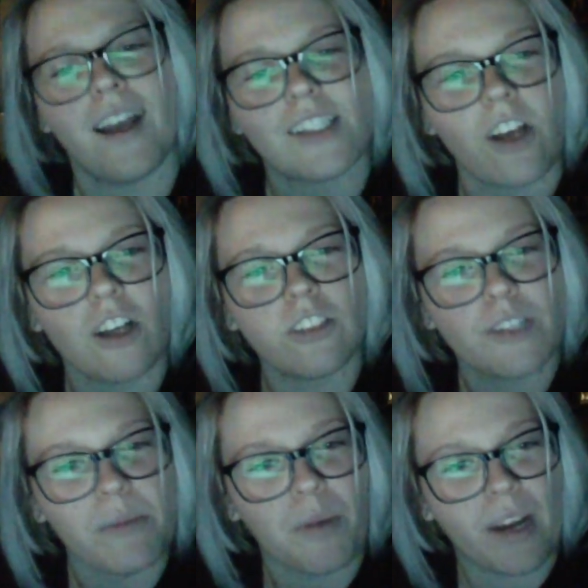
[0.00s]
It's called
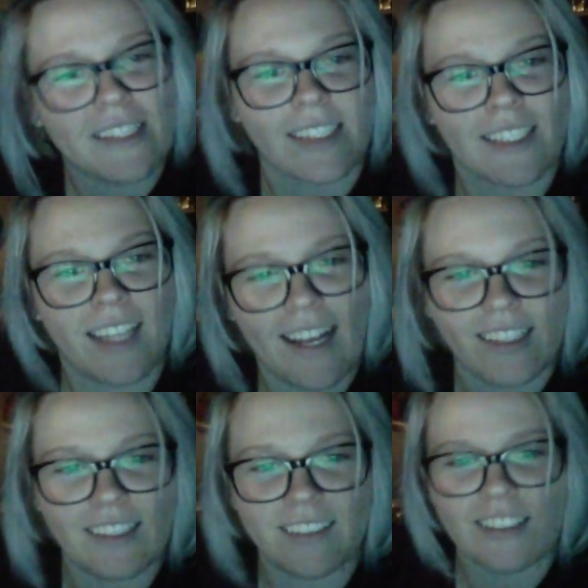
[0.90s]
rebranding,
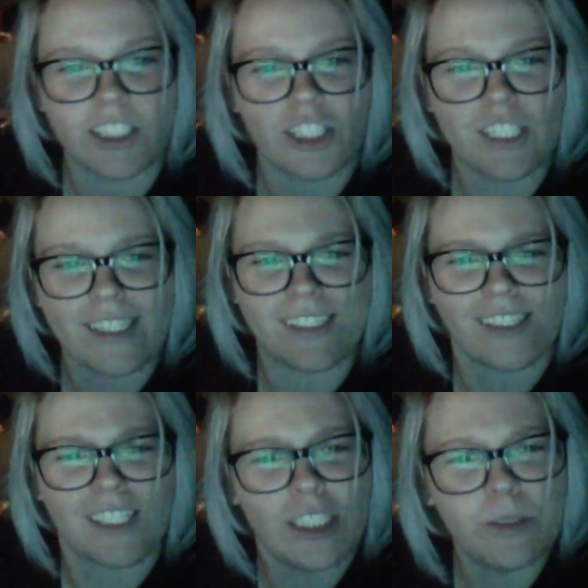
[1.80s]
L.
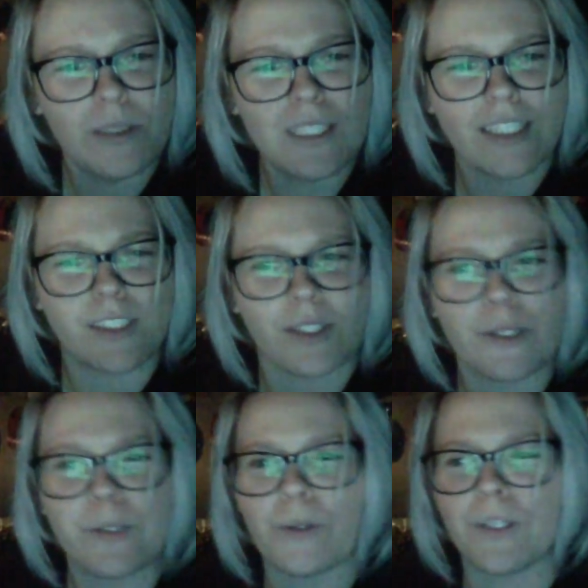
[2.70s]
Jeez, and you did it
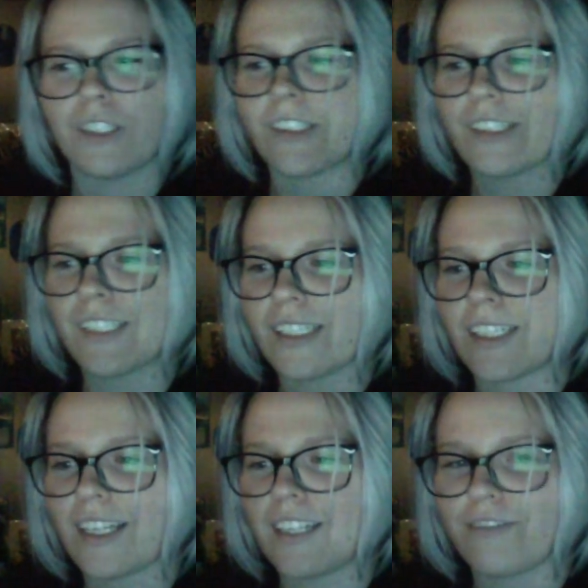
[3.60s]
too. Yours
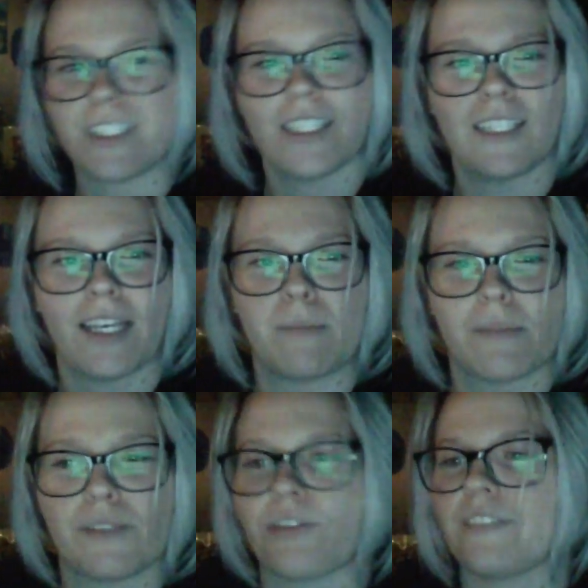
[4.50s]
isn't Infinity
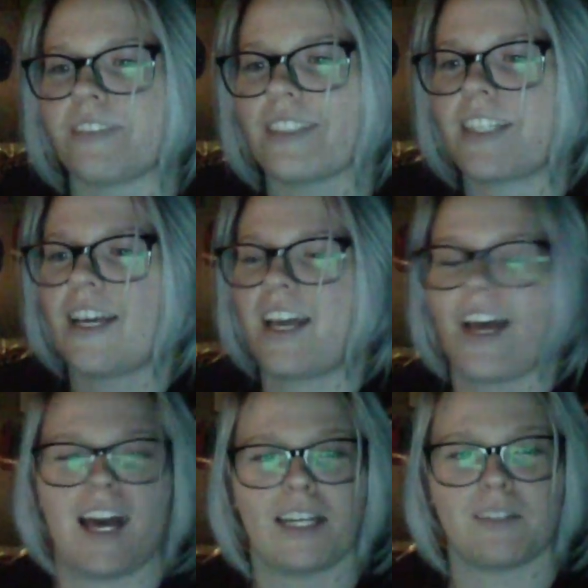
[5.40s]
Games Forever.
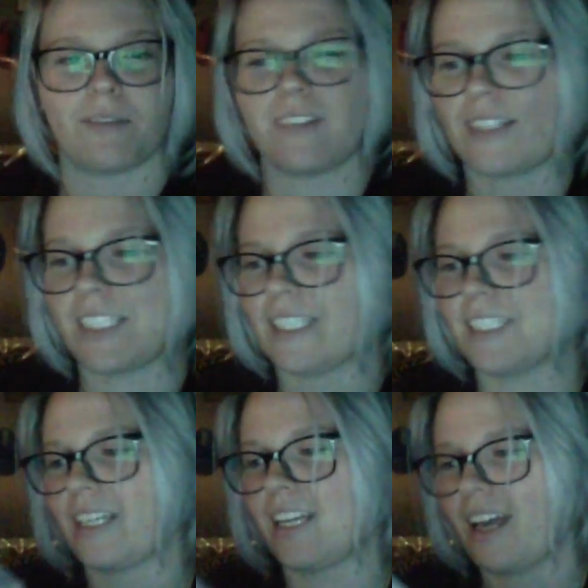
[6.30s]
I don't think.
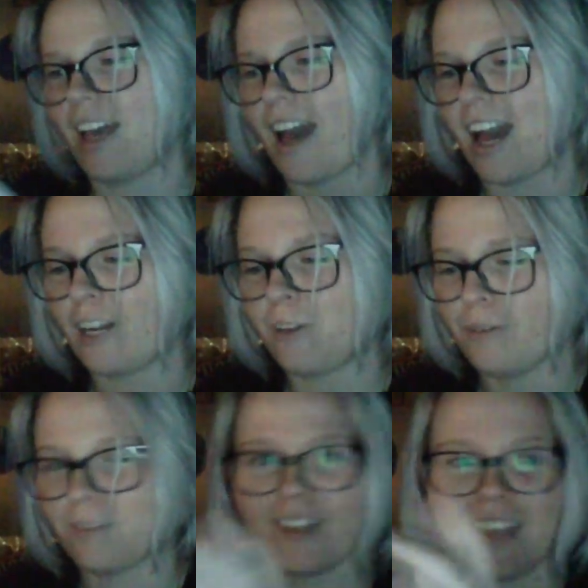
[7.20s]
I
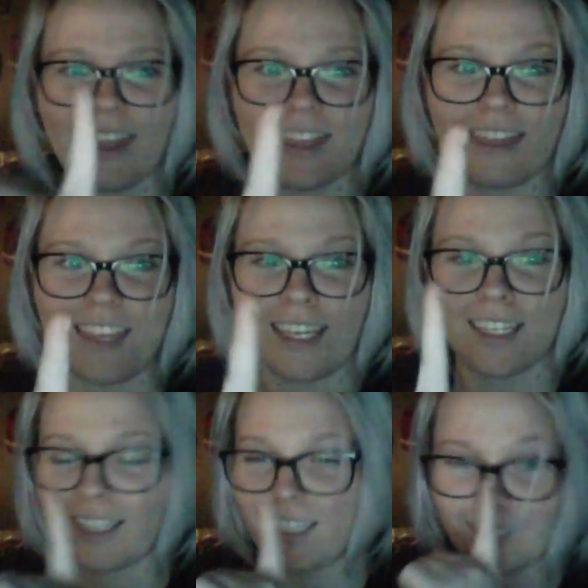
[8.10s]
don't think.
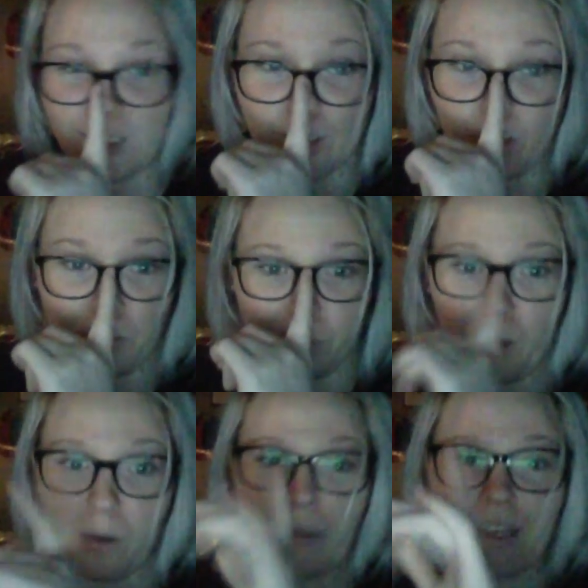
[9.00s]
Don't
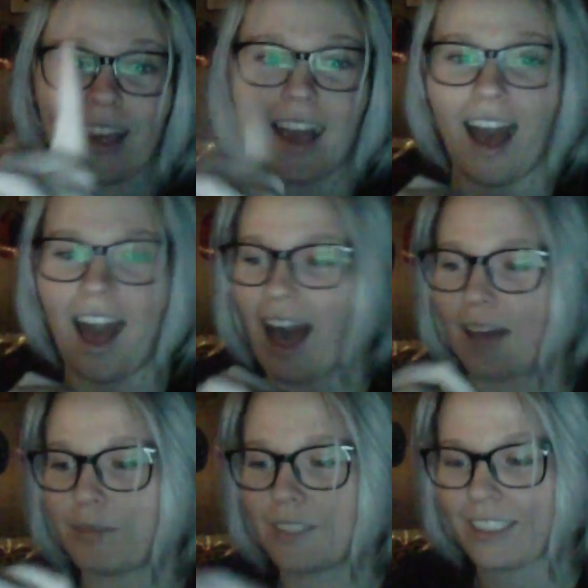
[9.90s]
quote me.
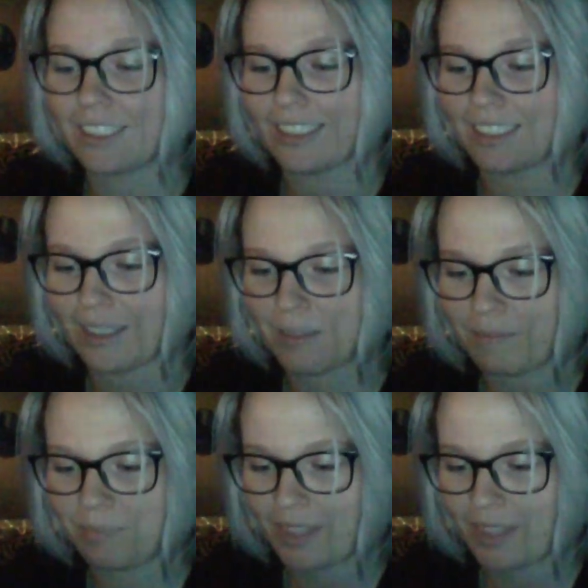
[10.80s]
I'm looking it up.